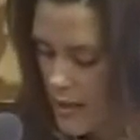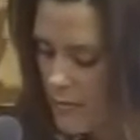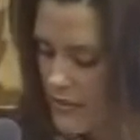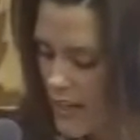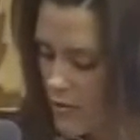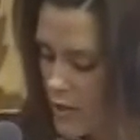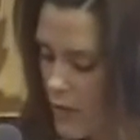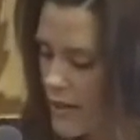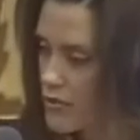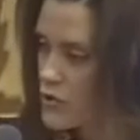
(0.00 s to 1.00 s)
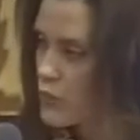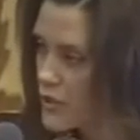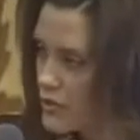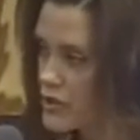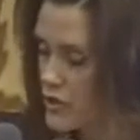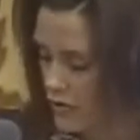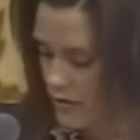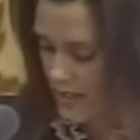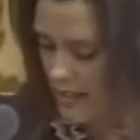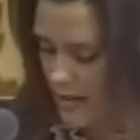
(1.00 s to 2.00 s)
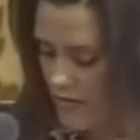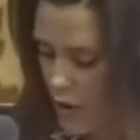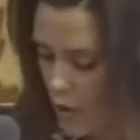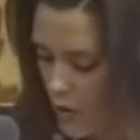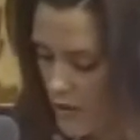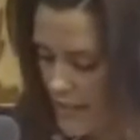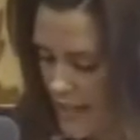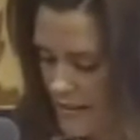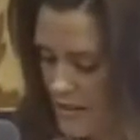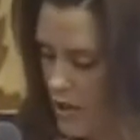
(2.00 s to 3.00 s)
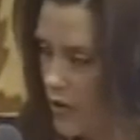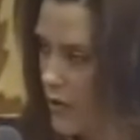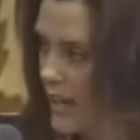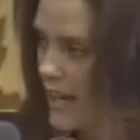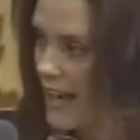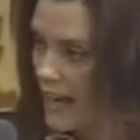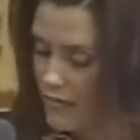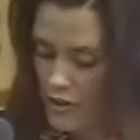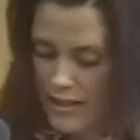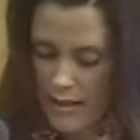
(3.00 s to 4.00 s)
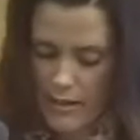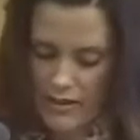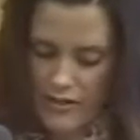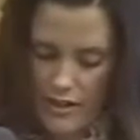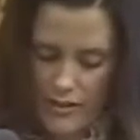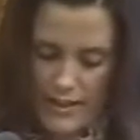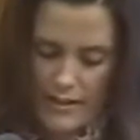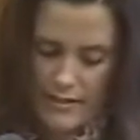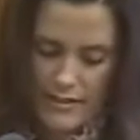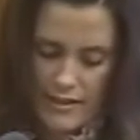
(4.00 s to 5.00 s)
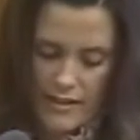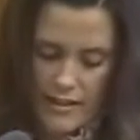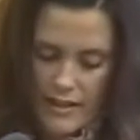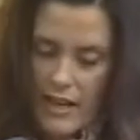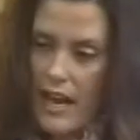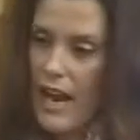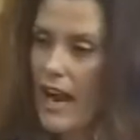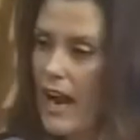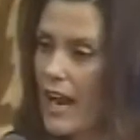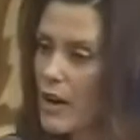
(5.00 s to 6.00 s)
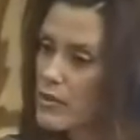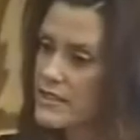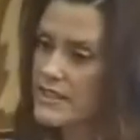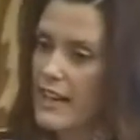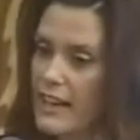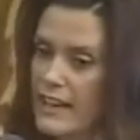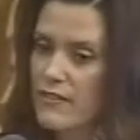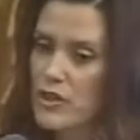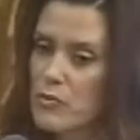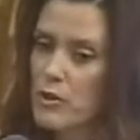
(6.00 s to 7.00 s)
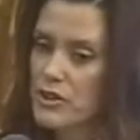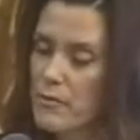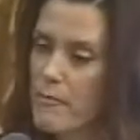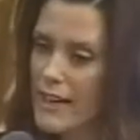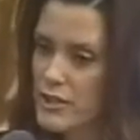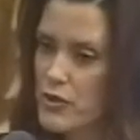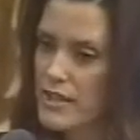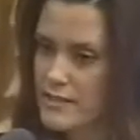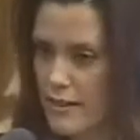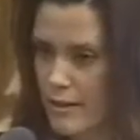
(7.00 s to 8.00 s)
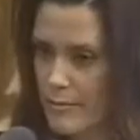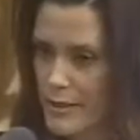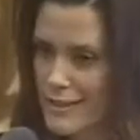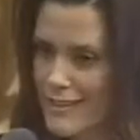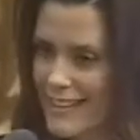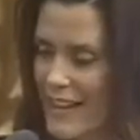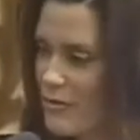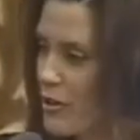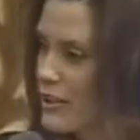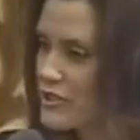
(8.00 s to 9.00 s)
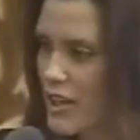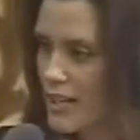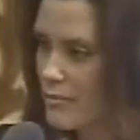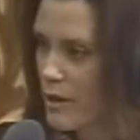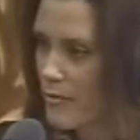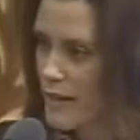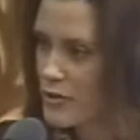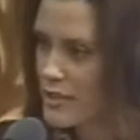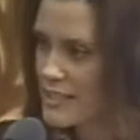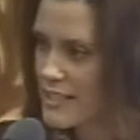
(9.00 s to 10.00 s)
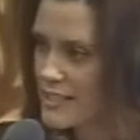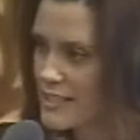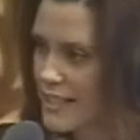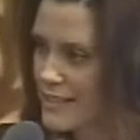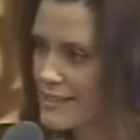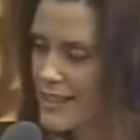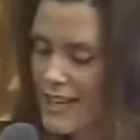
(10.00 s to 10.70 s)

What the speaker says: But that requires real scrutiny of the whole tax code and every gimmick therein. I would say if you put the metrics up, and we're all talking about metrics these days,